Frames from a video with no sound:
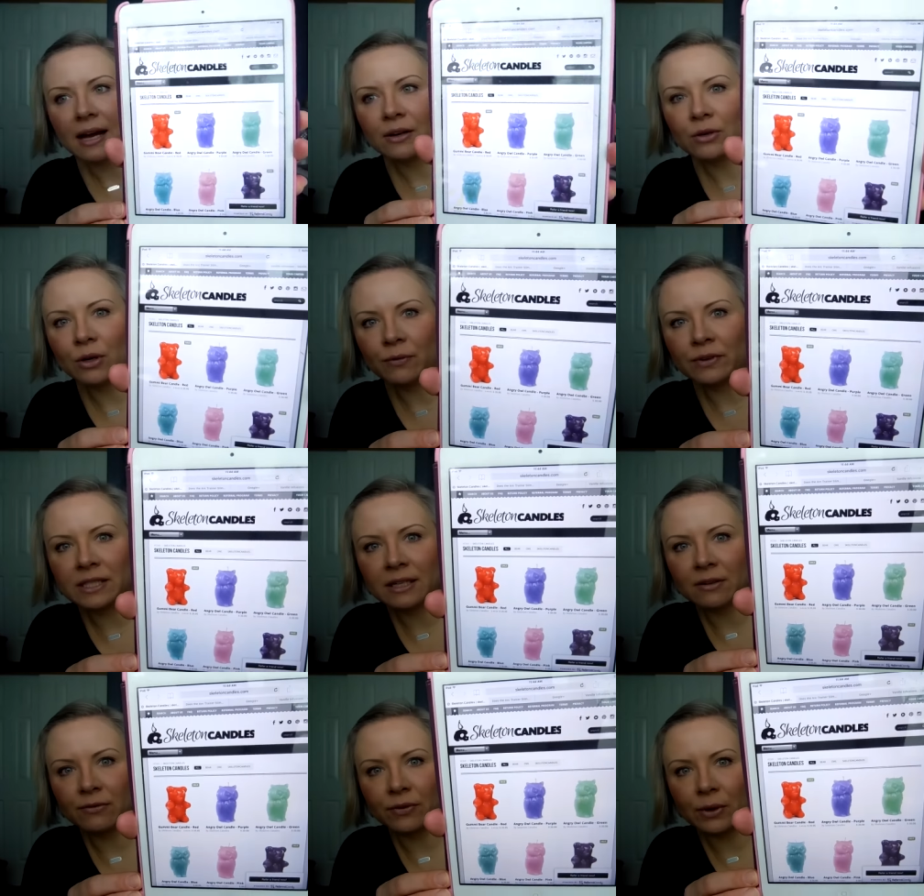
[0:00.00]
I don't know if it's
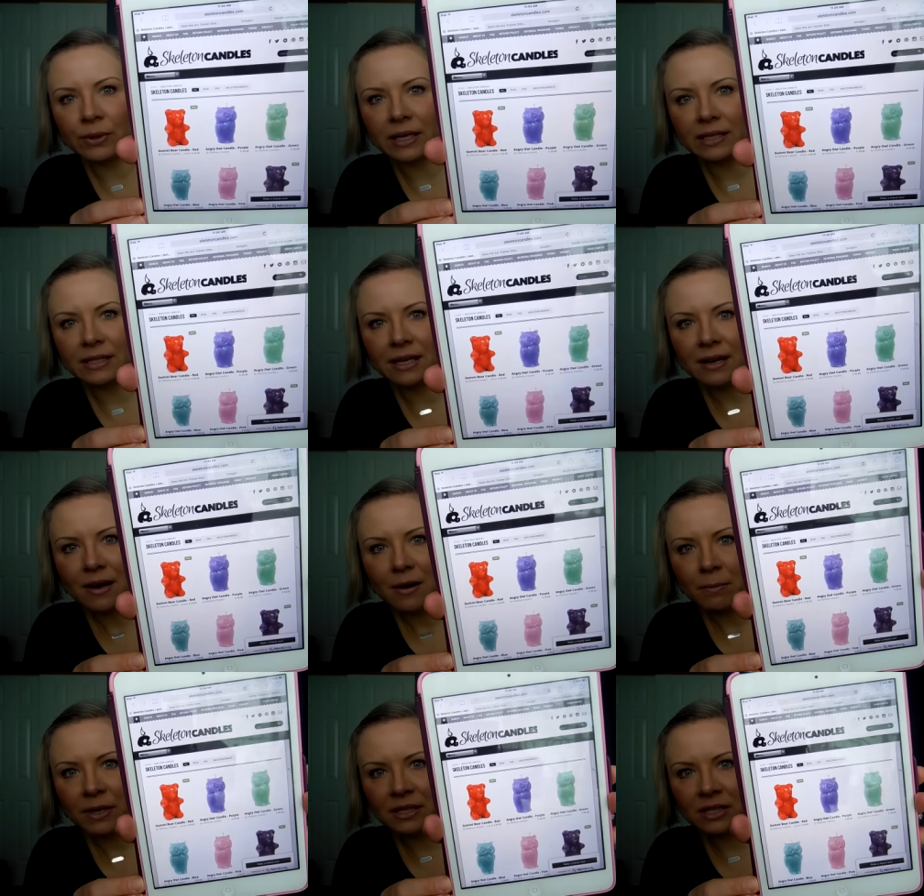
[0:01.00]
gonna focus,
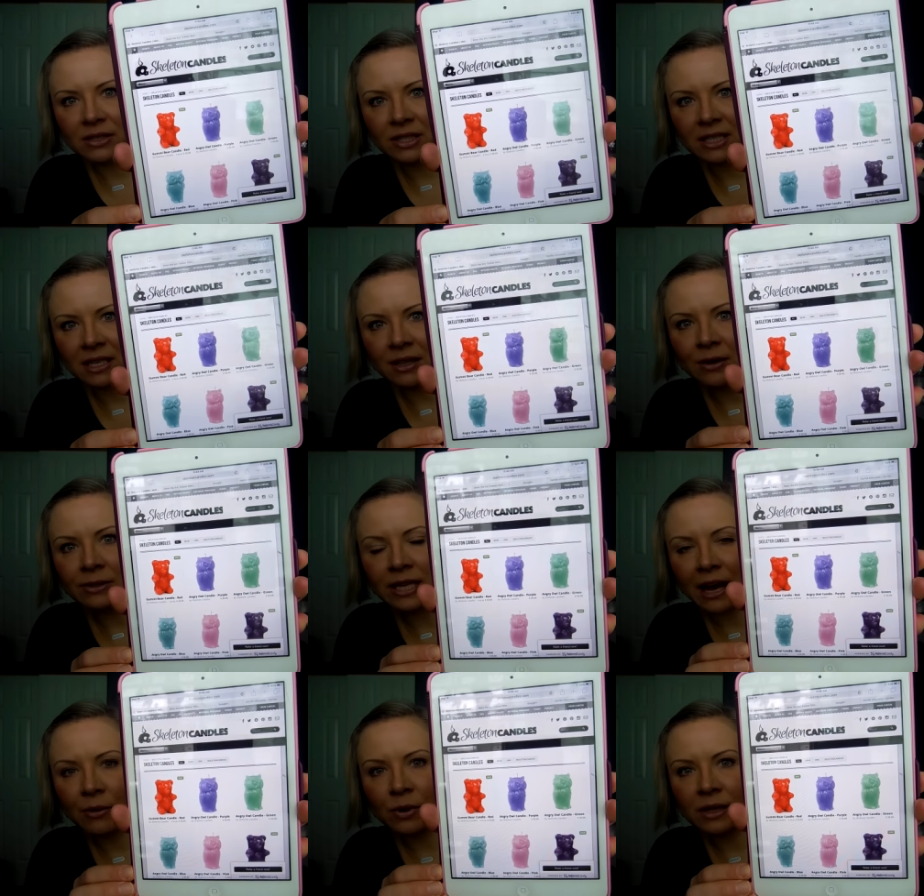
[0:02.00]
but do you see those?
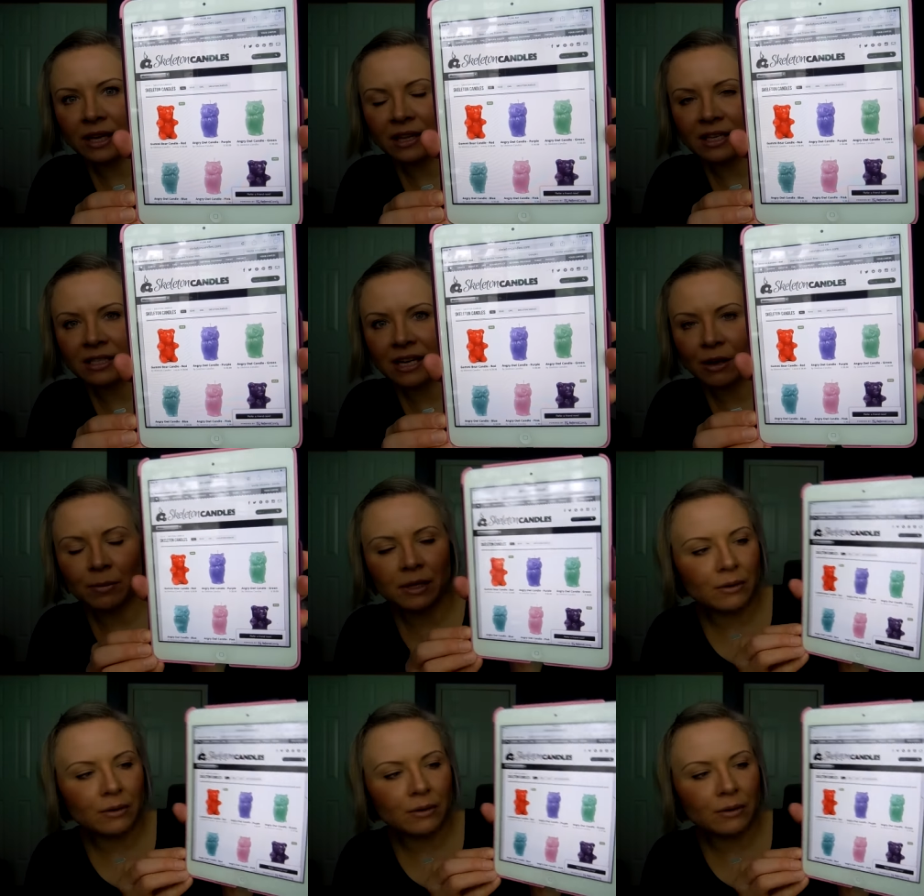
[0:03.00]
I will link these down